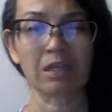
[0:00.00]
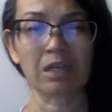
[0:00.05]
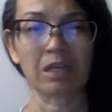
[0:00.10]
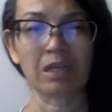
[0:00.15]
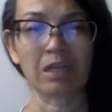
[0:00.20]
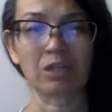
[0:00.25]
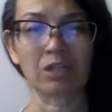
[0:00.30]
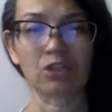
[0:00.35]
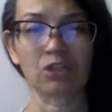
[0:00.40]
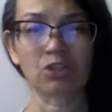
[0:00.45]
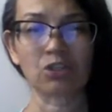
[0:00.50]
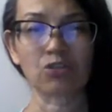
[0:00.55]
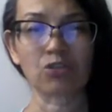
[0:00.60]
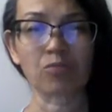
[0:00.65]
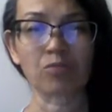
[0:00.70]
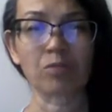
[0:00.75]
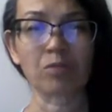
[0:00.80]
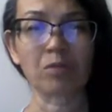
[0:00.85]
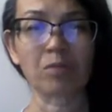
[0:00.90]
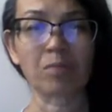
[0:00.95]
and
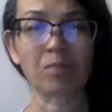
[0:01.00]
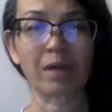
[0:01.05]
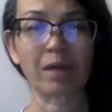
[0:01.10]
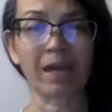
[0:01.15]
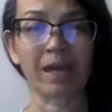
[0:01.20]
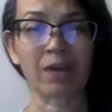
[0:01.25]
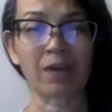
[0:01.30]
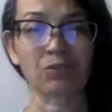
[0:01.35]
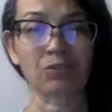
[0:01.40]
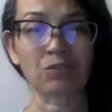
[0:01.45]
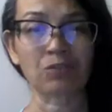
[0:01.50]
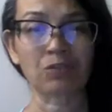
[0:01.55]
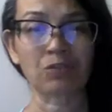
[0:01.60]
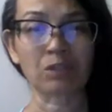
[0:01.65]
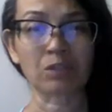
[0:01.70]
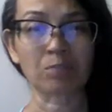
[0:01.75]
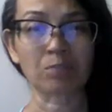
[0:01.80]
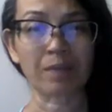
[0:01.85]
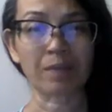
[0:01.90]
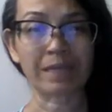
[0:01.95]
distributed by House of
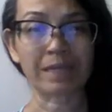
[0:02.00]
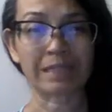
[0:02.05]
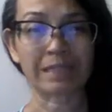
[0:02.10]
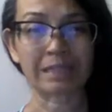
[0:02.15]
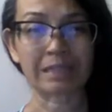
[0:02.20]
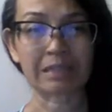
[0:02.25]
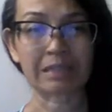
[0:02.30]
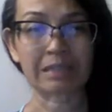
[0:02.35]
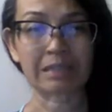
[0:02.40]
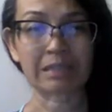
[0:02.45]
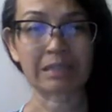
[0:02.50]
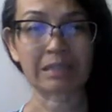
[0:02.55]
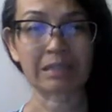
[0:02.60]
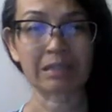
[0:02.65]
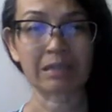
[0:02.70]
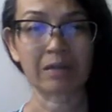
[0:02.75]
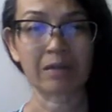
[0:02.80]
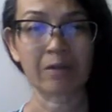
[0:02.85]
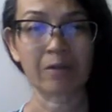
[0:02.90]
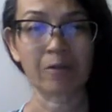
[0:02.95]
Spices.
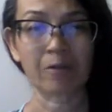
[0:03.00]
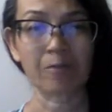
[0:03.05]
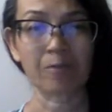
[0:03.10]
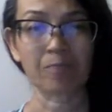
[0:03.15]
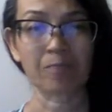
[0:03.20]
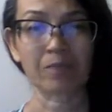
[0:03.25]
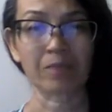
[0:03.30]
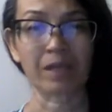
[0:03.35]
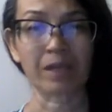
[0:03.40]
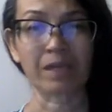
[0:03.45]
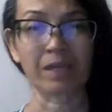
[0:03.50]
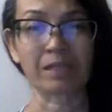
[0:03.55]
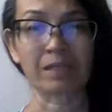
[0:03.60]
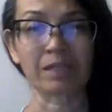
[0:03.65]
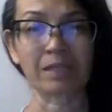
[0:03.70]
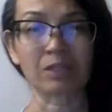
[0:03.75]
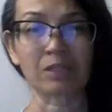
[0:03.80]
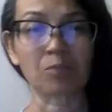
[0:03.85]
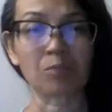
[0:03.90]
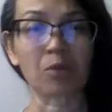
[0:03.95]
And it
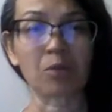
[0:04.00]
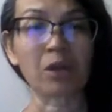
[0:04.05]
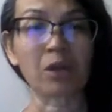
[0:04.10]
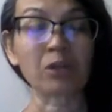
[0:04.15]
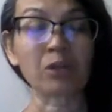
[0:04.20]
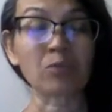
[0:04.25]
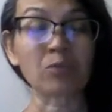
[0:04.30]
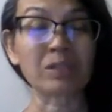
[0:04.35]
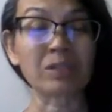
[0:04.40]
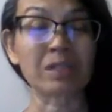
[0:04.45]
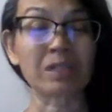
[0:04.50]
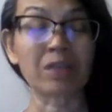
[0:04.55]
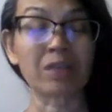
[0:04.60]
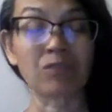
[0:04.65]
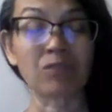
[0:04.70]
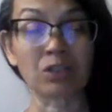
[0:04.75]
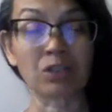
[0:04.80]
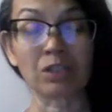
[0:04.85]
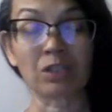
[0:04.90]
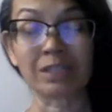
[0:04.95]
said the product was
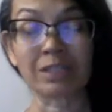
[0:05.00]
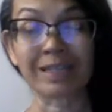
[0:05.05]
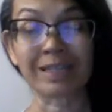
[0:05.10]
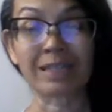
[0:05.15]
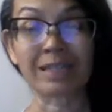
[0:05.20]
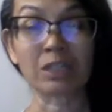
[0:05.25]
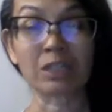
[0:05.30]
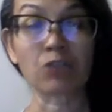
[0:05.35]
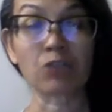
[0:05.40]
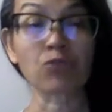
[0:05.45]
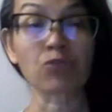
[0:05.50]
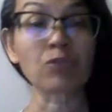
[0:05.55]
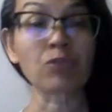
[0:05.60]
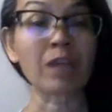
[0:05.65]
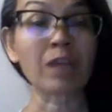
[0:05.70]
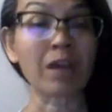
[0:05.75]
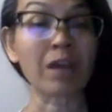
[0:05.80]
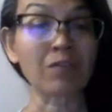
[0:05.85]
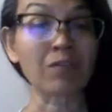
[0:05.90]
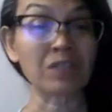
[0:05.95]
tef- tested through the
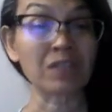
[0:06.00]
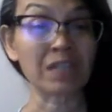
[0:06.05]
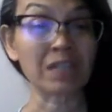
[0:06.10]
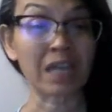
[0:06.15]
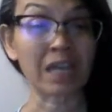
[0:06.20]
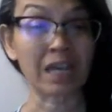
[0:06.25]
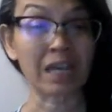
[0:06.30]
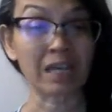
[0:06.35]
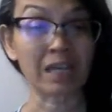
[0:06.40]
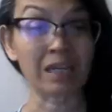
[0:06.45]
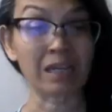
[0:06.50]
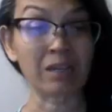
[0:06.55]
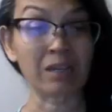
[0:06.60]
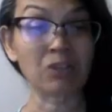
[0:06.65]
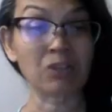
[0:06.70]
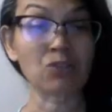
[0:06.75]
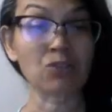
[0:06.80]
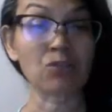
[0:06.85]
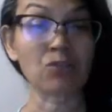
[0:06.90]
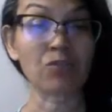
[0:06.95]
F D A
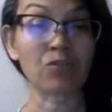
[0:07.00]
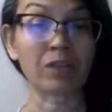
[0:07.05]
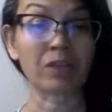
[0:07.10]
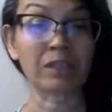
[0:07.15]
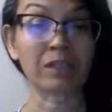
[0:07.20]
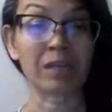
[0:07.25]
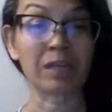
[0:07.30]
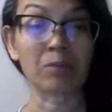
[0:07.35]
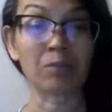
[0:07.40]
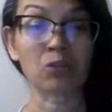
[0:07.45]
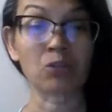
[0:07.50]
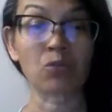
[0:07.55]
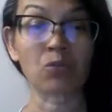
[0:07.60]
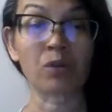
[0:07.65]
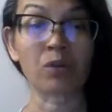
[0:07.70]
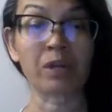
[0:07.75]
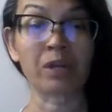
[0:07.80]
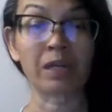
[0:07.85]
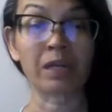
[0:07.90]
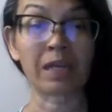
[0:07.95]
certified
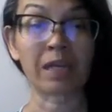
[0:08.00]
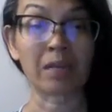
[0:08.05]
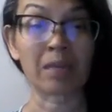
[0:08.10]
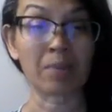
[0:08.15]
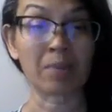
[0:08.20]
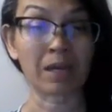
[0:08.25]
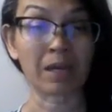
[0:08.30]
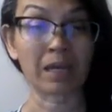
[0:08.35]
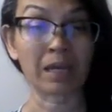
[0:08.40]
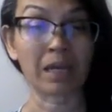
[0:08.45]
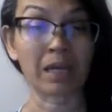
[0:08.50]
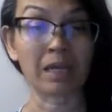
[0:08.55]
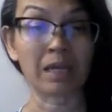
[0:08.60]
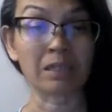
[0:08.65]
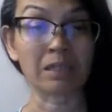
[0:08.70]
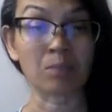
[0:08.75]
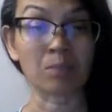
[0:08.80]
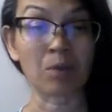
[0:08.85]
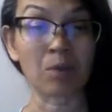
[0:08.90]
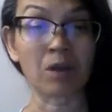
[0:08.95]
laboratory, and it came back
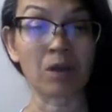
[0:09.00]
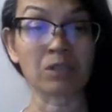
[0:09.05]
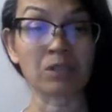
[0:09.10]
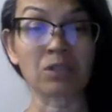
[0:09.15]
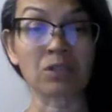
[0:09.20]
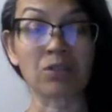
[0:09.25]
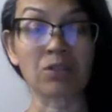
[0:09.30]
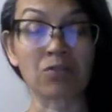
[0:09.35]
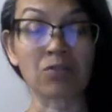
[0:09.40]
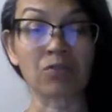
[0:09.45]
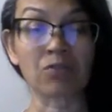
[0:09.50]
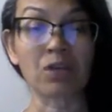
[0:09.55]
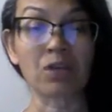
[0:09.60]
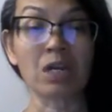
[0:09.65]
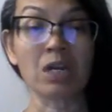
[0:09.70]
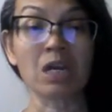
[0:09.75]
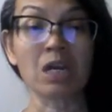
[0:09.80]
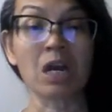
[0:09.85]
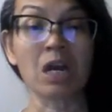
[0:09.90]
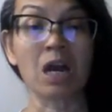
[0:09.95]
as positive
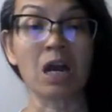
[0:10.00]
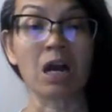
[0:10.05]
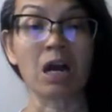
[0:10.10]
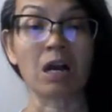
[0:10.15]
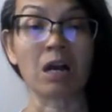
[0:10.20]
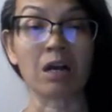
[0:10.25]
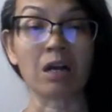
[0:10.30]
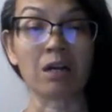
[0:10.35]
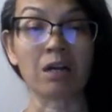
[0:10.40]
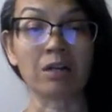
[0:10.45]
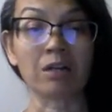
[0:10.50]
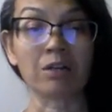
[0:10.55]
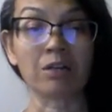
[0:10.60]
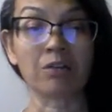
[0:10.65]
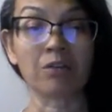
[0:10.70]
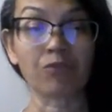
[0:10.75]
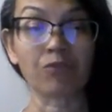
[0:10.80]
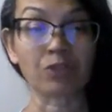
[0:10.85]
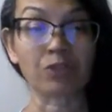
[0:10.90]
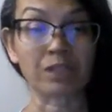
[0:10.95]
uh,
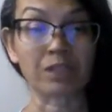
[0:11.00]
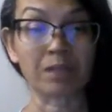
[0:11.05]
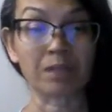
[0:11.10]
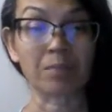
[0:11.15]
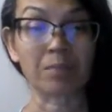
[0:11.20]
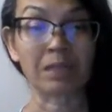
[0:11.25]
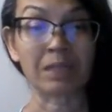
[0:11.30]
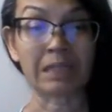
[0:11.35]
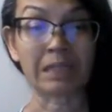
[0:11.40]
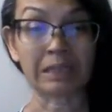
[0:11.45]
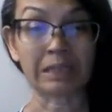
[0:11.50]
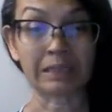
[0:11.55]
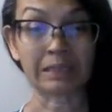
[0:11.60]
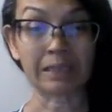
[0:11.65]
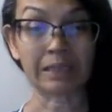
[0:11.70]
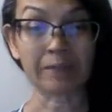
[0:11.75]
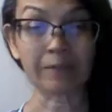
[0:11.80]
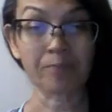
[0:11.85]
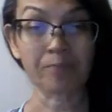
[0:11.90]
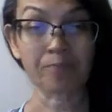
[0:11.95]
for
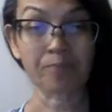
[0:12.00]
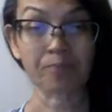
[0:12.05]
Salmonella.